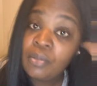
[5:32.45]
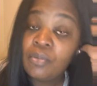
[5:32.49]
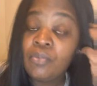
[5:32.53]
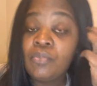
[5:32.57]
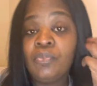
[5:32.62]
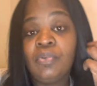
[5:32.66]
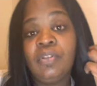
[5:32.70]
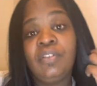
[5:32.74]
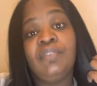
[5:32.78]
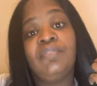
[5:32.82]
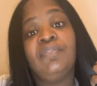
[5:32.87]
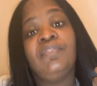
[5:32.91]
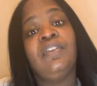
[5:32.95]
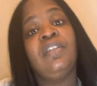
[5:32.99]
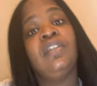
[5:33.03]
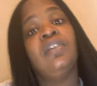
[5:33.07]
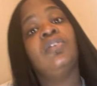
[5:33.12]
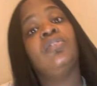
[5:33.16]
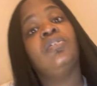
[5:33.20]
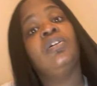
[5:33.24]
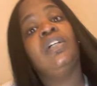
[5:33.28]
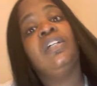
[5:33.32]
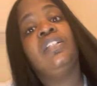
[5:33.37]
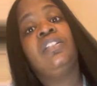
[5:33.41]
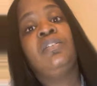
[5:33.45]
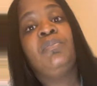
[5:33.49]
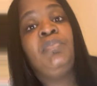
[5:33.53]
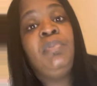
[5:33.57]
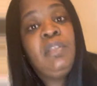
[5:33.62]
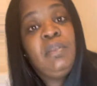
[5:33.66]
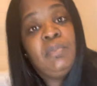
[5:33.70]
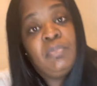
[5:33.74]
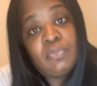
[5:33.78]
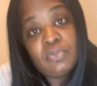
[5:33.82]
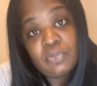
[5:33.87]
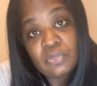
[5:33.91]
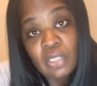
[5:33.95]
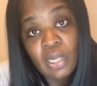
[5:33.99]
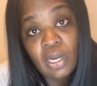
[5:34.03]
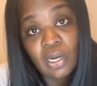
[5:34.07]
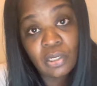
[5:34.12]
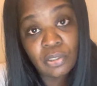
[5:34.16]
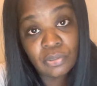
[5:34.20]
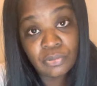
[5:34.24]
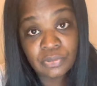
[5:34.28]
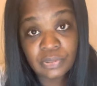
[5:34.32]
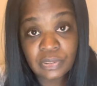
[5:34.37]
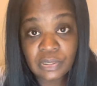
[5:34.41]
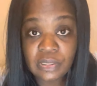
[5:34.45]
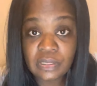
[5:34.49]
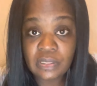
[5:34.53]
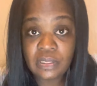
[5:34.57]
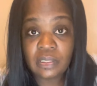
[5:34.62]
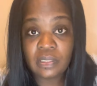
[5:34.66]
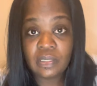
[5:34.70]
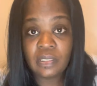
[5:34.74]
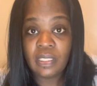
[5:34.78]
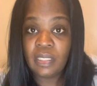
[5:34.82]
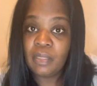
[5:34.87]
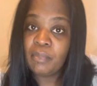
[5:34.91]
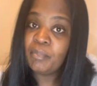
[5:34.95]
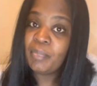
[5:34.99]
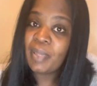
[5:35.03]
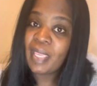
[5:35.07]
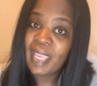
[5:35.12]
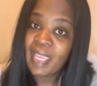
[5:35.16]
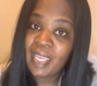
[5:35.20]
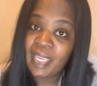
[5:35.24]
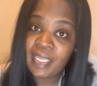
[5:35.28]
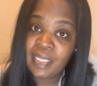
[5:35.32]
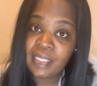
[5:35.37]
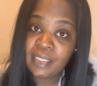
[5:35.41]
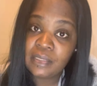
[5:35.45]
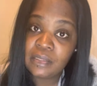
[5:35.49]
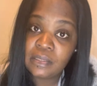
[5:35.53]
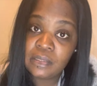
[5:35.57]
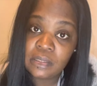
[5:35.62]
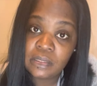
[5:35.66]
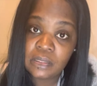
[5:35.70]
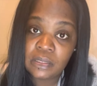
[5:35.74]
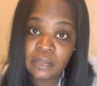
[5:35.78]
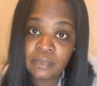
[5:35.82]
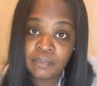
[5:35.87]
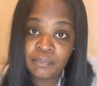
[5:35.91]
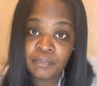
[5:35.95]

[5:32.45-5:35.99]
We feel other people's hurts and pains.